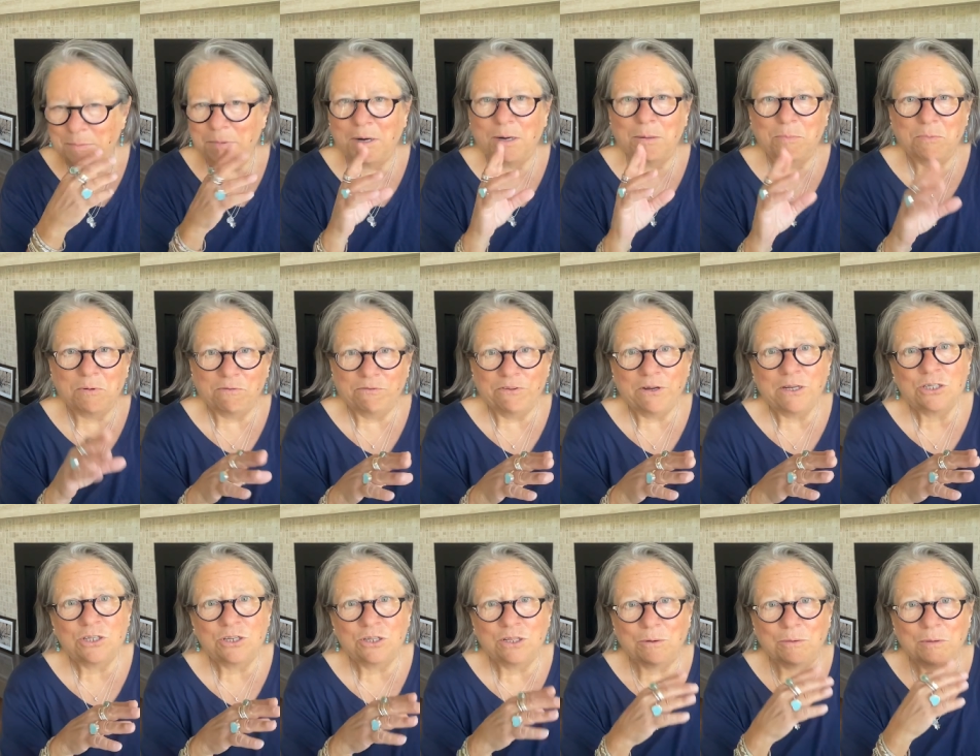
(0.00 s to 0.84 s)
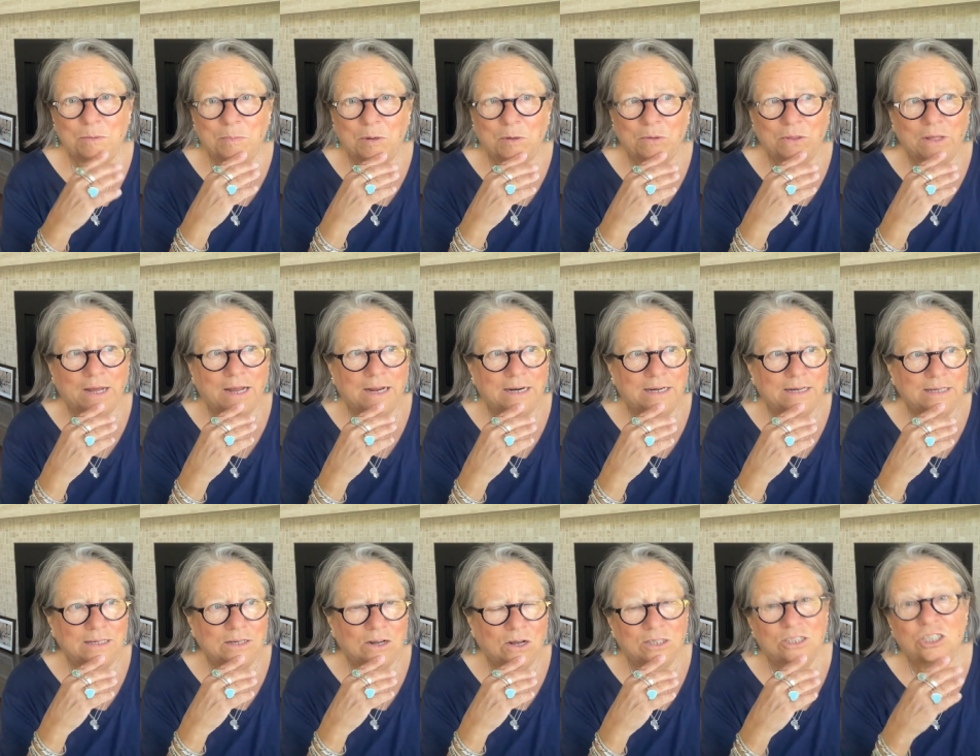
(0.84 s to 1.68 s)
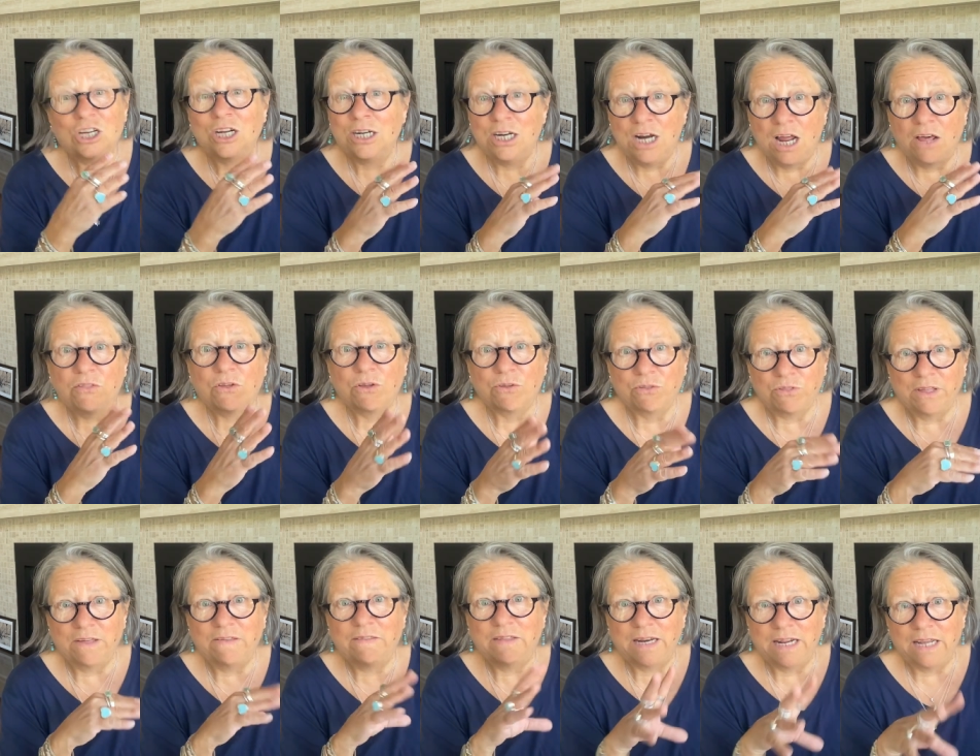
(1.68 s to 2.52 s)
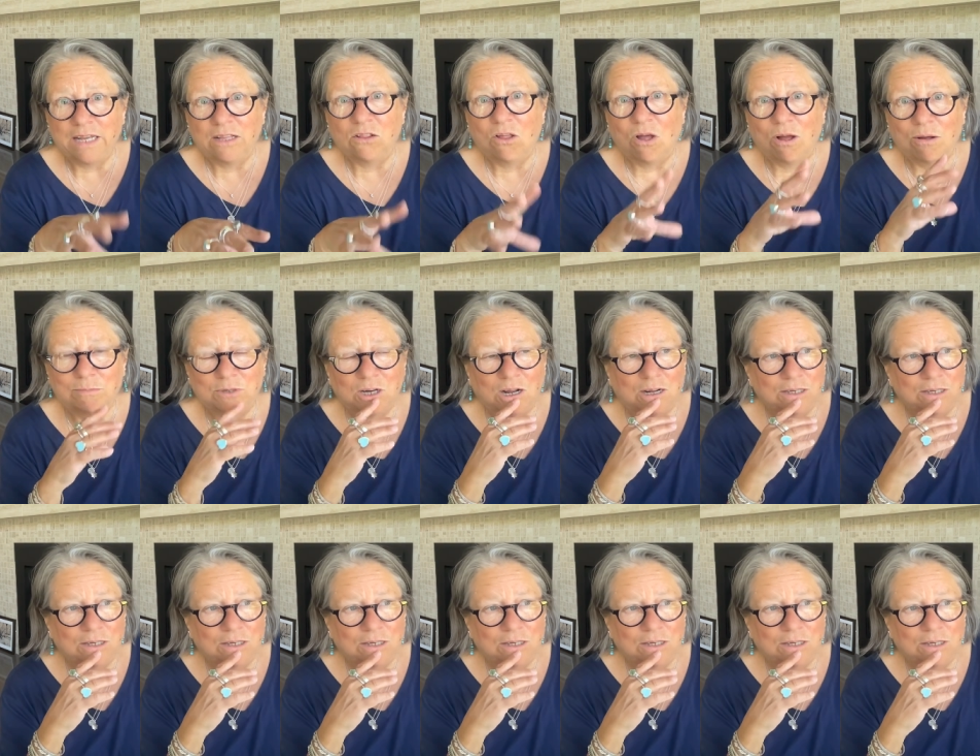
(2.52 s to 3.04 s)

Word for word: about a professor that we both had in college. Another thing that he glommed